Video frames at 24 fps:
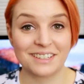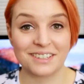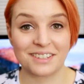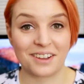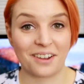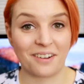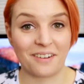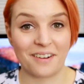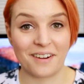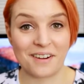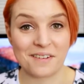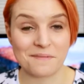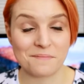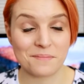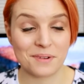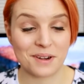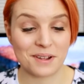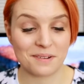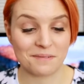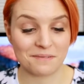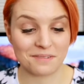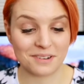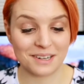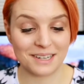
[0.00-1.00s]
Sorry, but
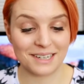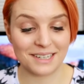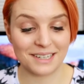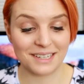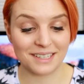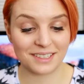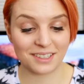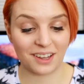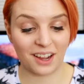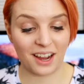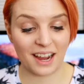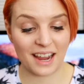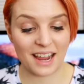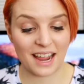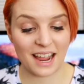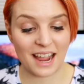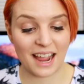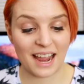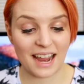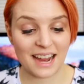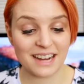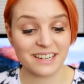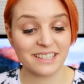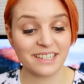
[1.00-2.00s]
it really is. I
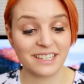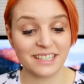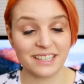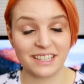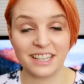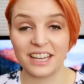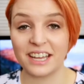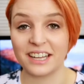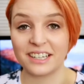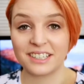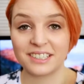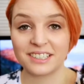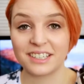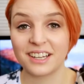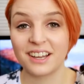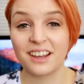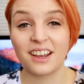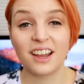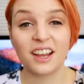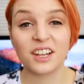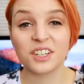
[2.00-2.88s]
hated this.